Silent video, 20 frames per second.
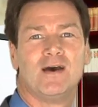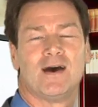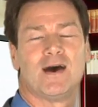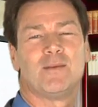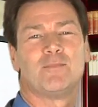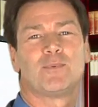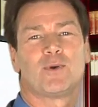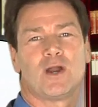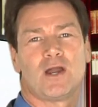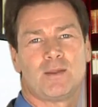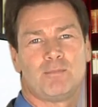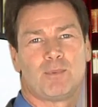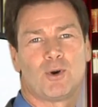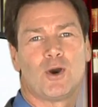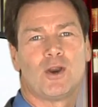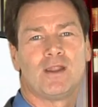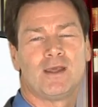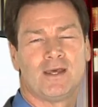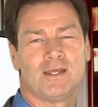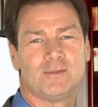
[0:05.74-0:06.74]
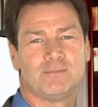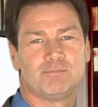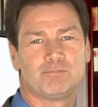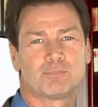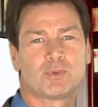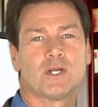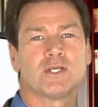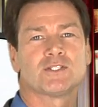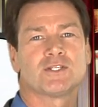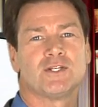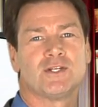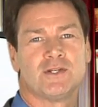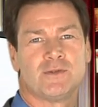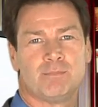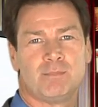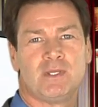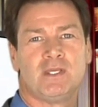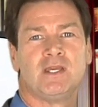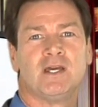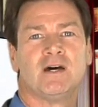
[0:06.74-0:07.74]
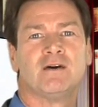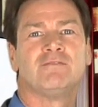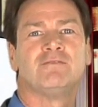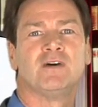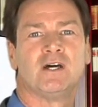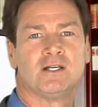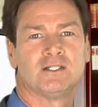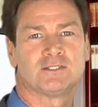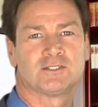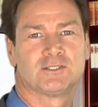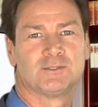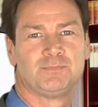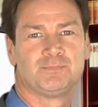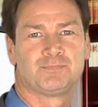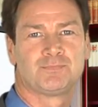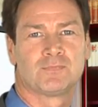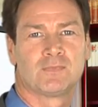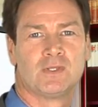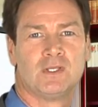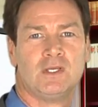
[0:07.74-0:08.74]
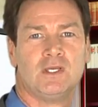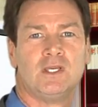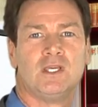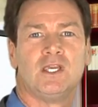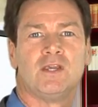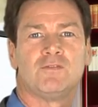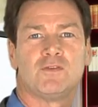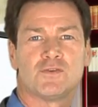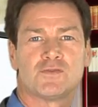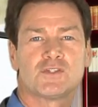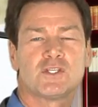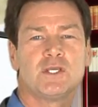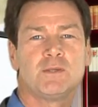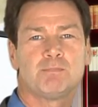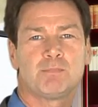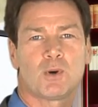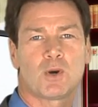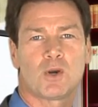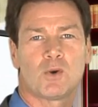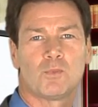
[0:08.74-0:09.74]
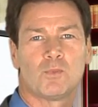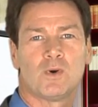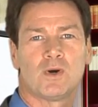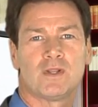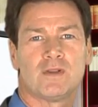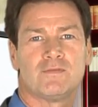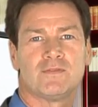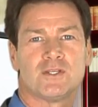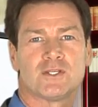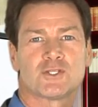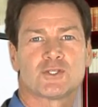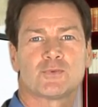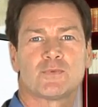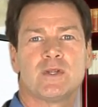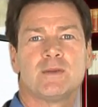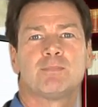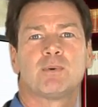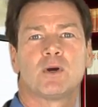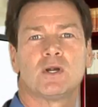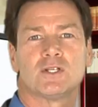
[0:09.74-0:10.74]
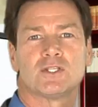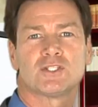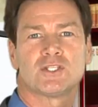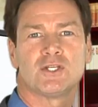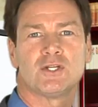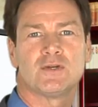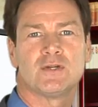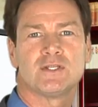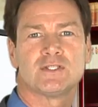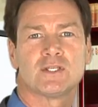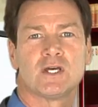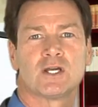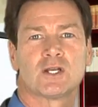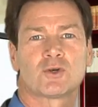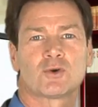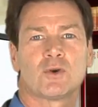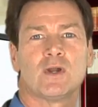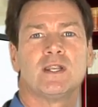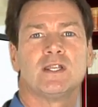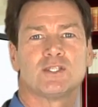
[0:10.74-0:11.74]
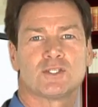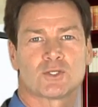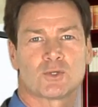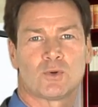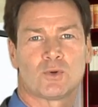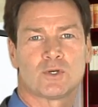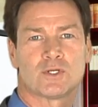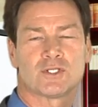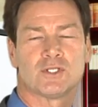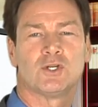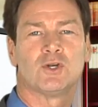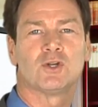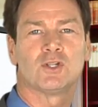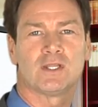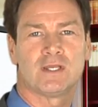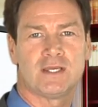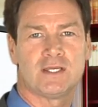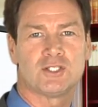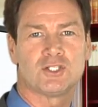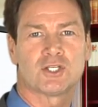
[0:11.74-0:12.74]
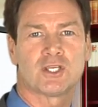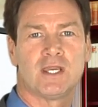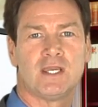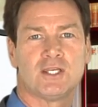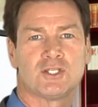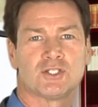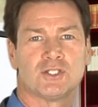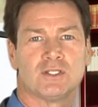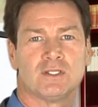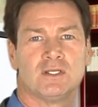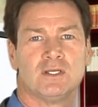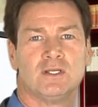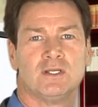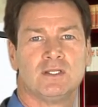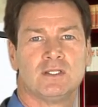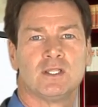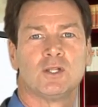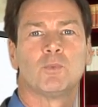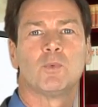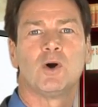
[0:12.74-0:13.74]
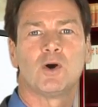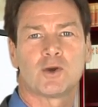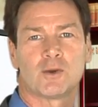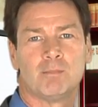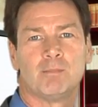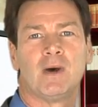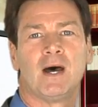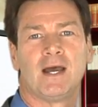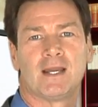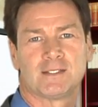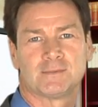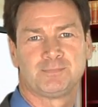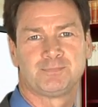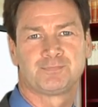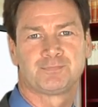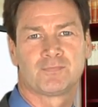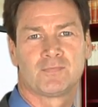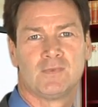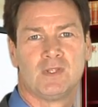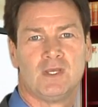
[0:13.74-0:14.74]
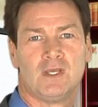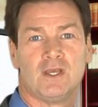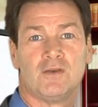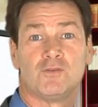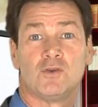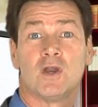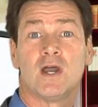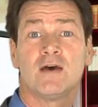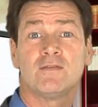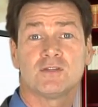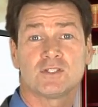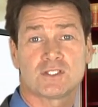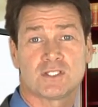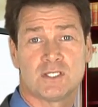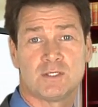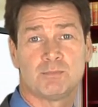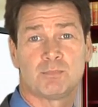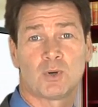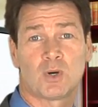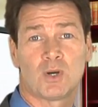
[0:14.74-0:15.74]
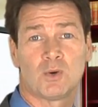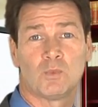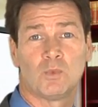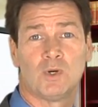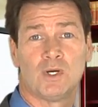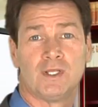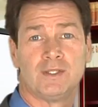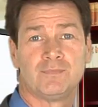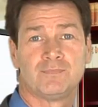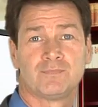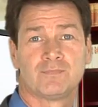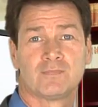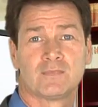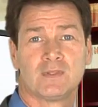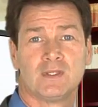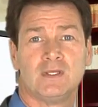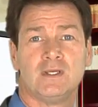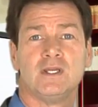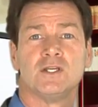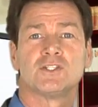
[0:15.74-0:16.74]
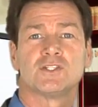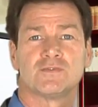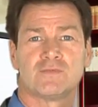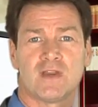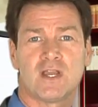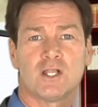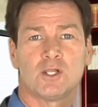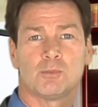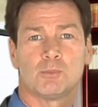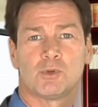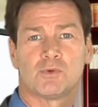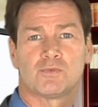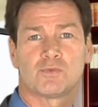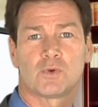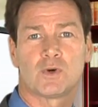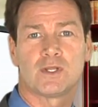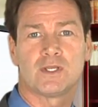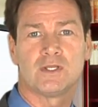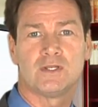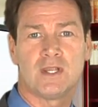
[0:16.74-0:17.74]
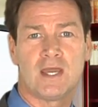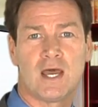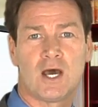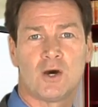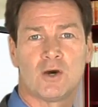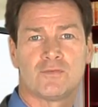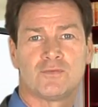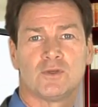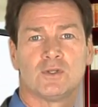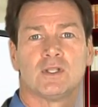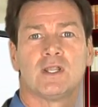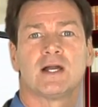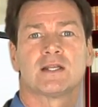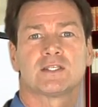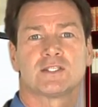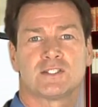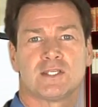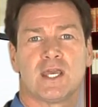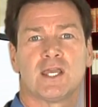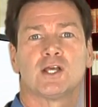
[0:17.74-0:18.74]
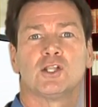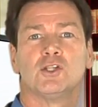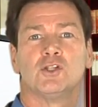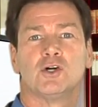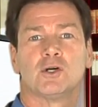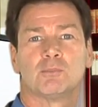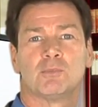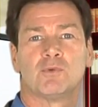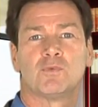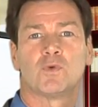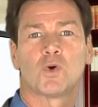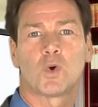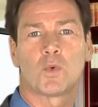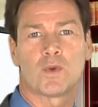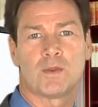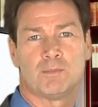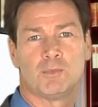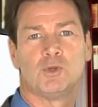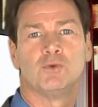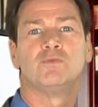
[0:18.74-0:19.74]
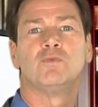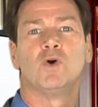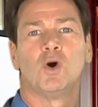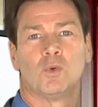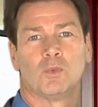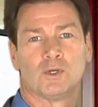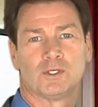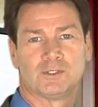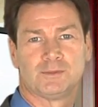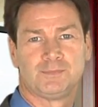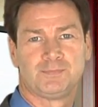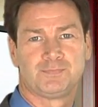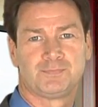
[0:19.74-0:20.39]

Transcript: I'm Brad Barnett, president of B F S. If you've seen part one of this three-part series on credit scores in early education, then welcome back. If you haven't seen part one, it's available for you now if you'd like to take a look before we move forward.